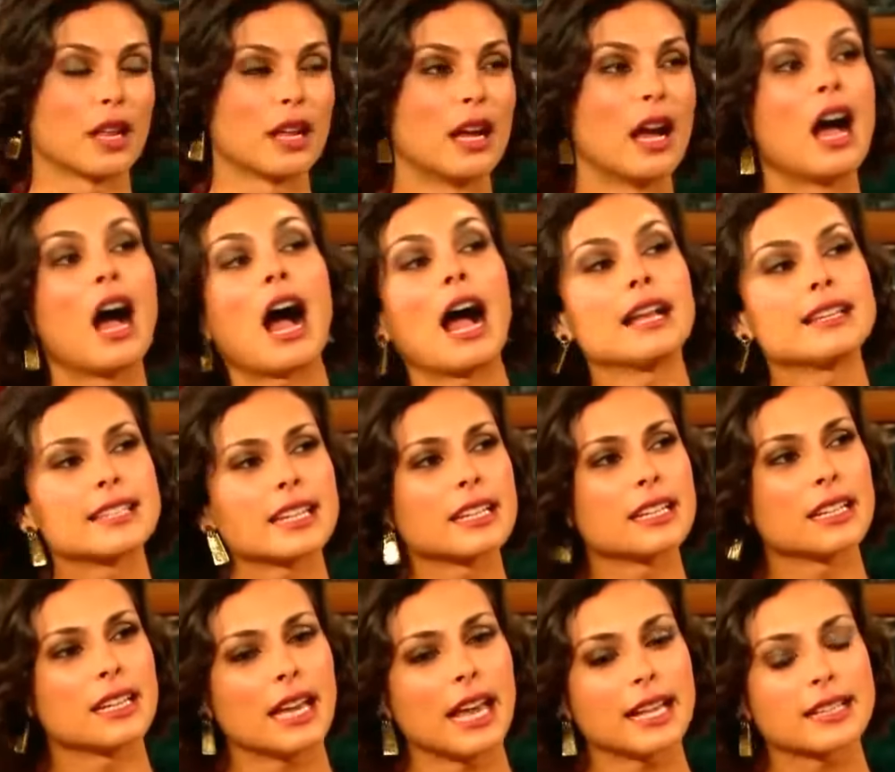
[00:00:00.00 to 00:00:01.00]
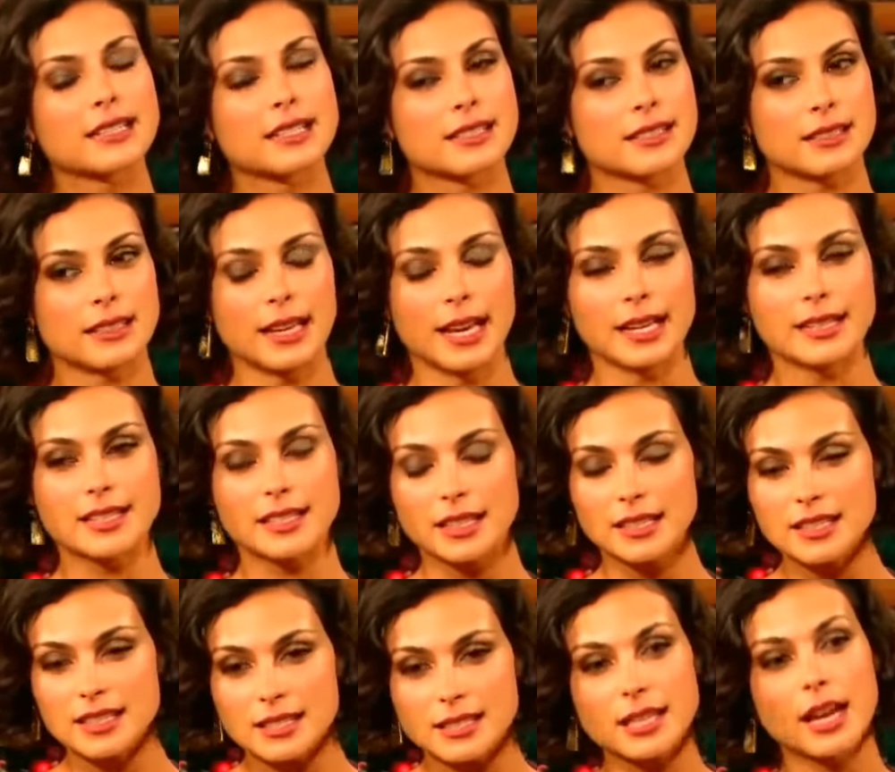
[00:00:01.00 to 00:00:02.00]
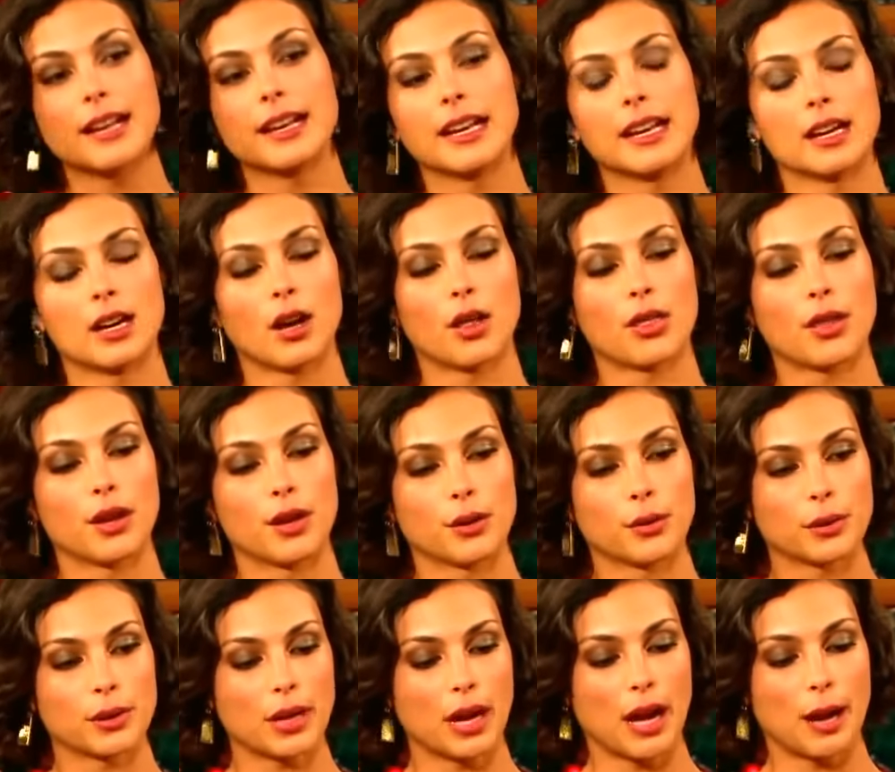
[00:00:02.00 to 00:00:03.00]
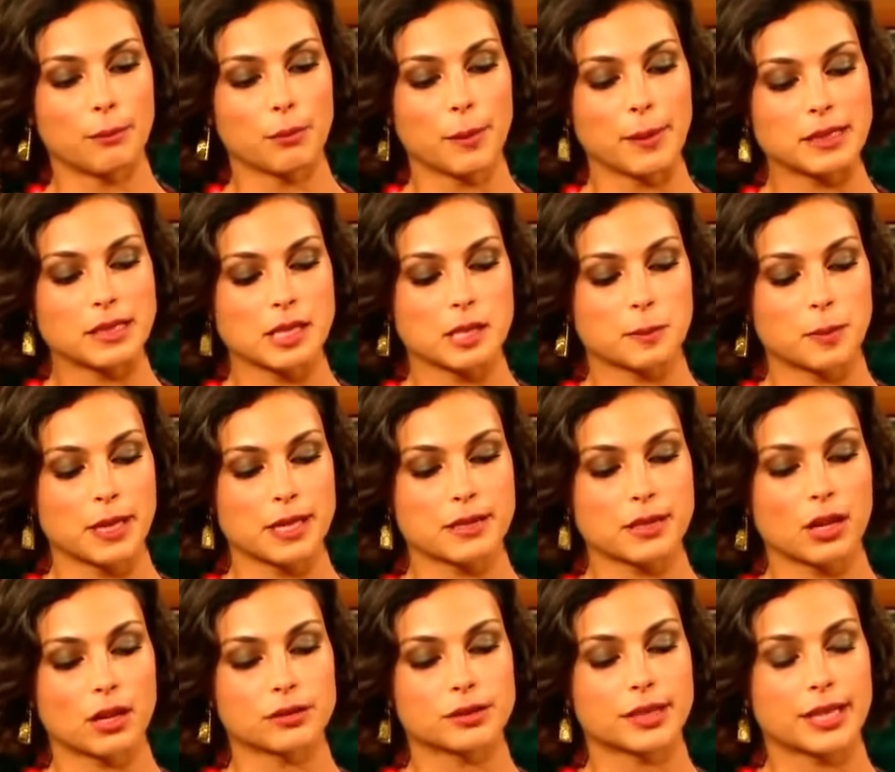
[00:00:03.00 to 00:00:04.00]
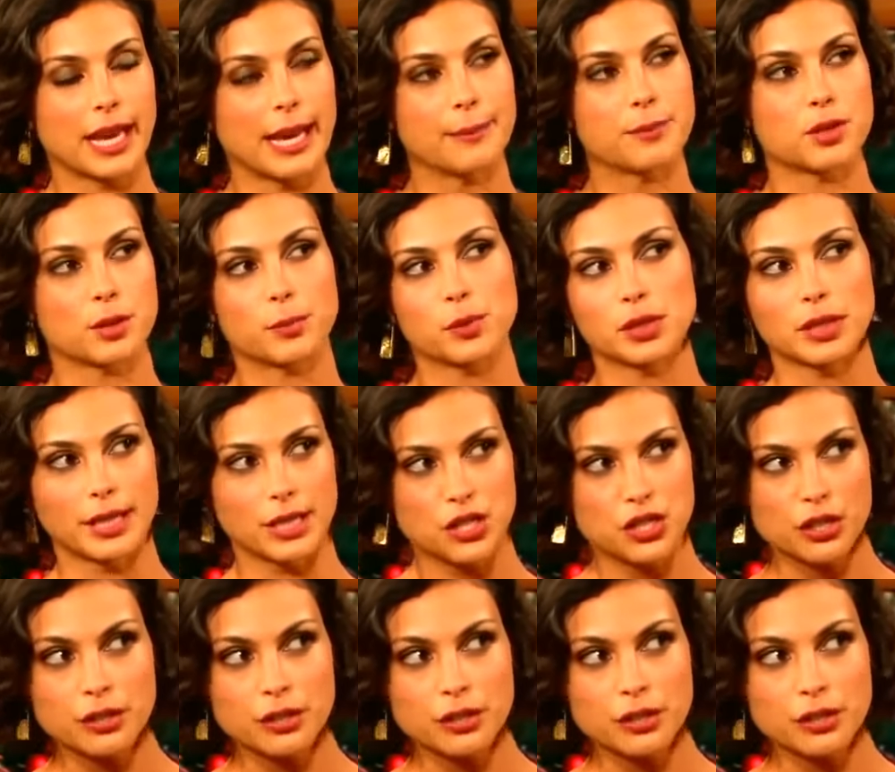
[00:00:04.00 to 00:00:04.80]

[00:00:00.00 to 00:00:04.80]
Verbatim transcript: I yeah. did, it's, it's stunning, although um, we went to this place called Cape Tribulation.